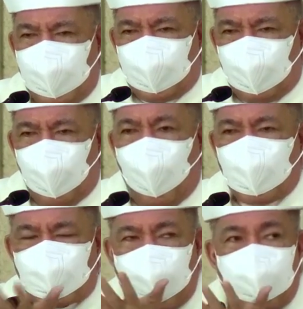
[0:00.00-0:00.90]
it
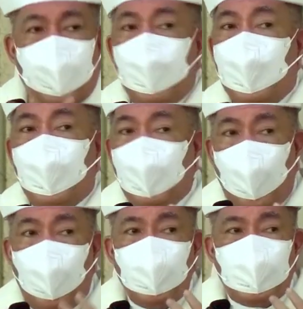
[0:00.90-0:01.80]
grows up,
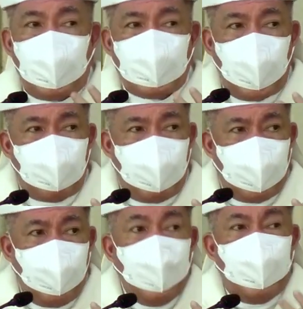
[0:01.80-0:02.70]
knows the
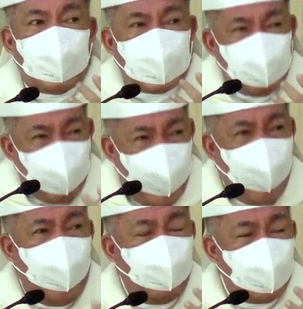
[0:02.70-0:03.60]
shepherd. The
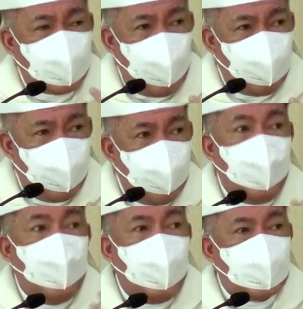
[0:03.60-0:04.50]
smell of the
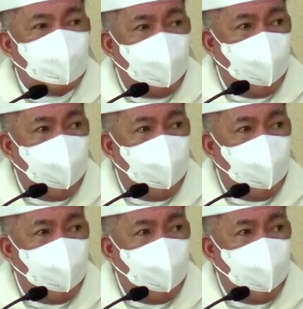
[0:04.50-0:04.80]
shepherd, the smell